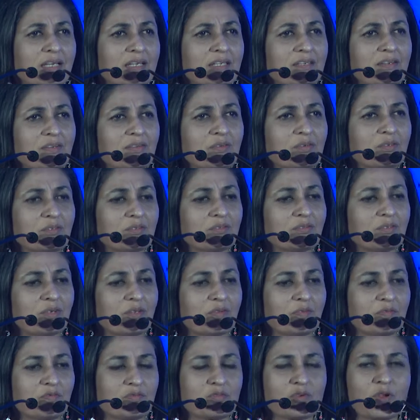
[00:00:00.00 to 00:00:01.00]
you know,
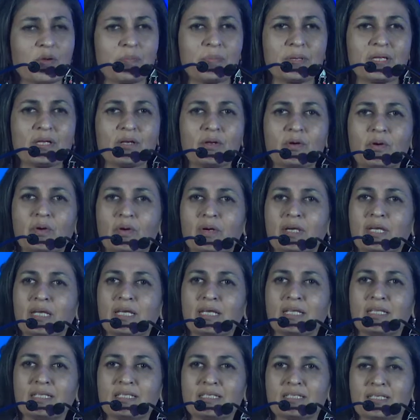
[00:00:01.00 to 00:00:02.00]
sort of dropping
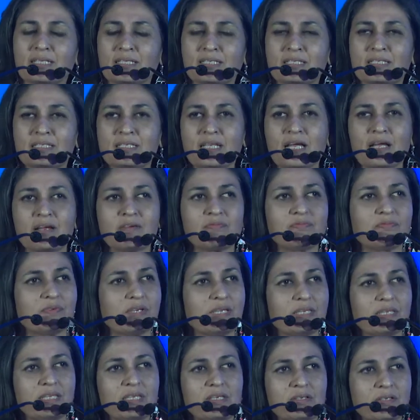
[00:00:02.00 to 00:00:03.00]
coins and stuff,
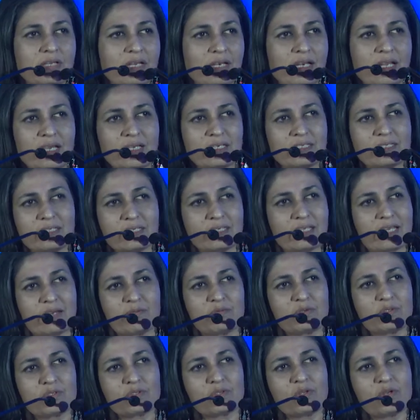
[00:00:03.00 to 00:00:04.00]
and he realized that I
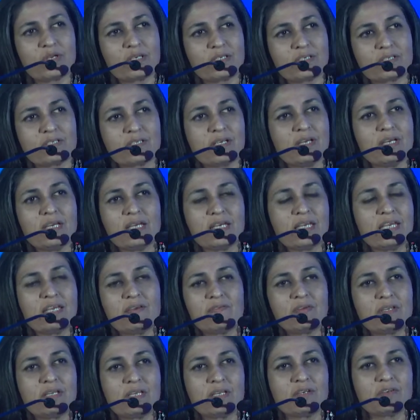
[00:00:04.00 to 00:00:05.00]
was not
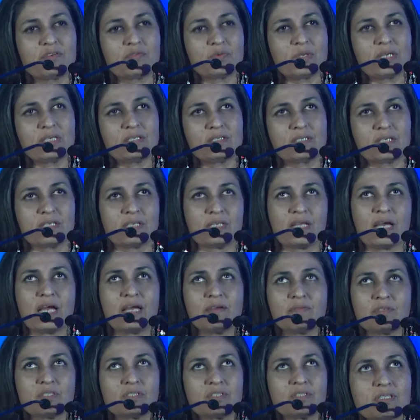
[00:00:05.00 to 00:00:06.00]
even interested.
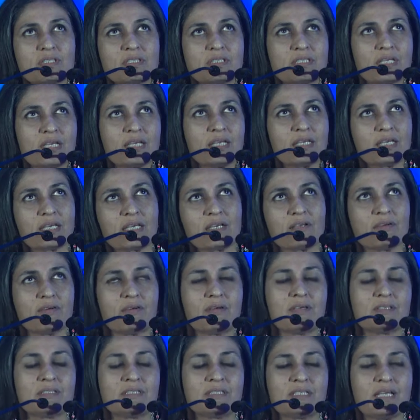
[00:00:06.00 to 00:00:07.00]
I just thinking
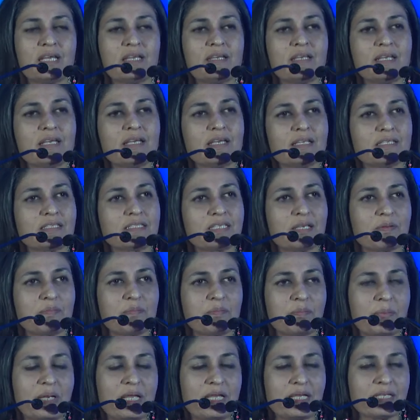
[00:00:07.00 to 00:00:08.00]
or staring at
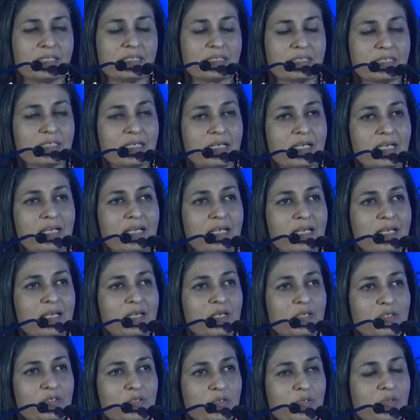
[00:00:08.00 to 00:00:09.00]
some place.
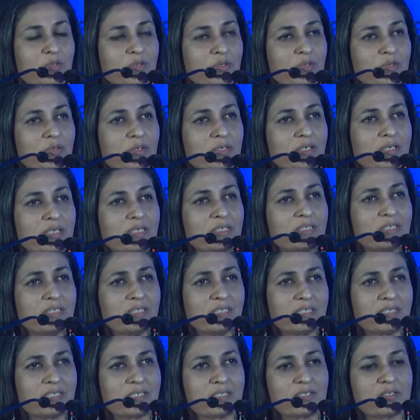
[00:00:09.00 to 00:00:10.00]
So he
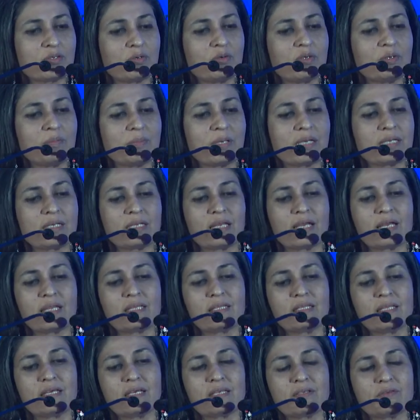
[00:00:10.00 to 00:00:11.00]
just told my
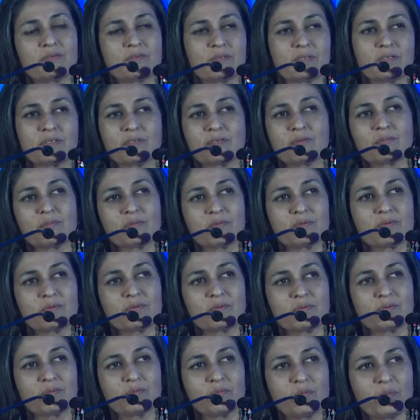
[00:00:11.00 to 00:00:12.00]
dad that,
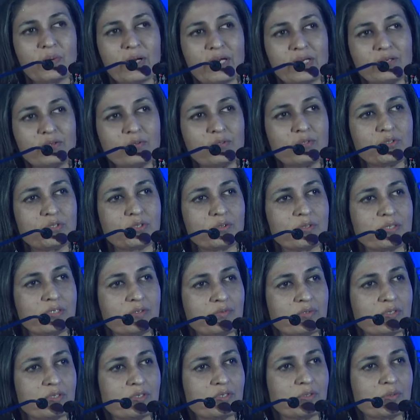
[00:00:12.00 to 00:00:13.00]
why don't you
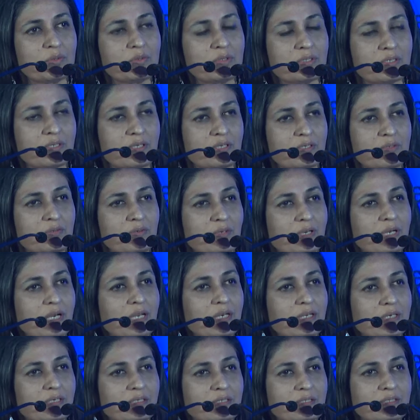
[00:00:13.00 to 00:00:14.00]
introduce her to
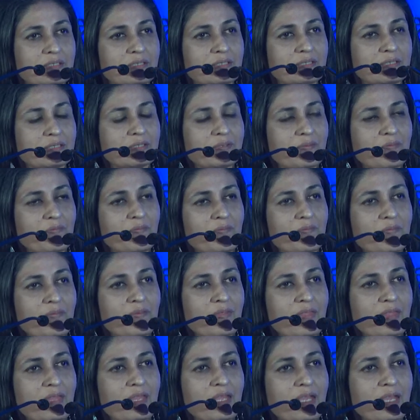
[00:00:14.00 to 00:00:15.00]
colors
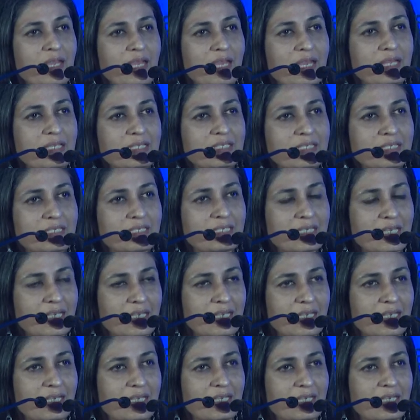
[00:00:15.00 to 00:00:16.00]
and
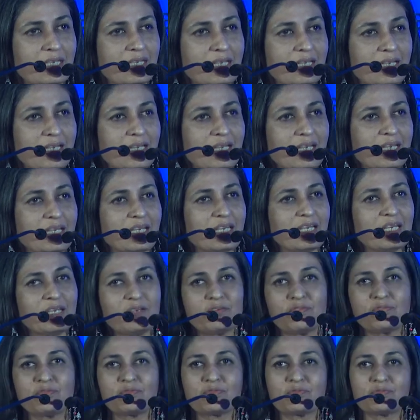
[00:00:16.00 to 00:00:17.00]
see
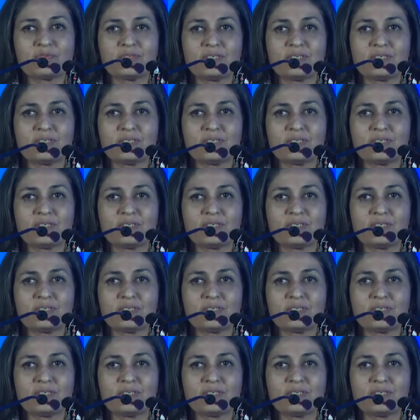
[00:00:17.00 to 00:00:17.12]
if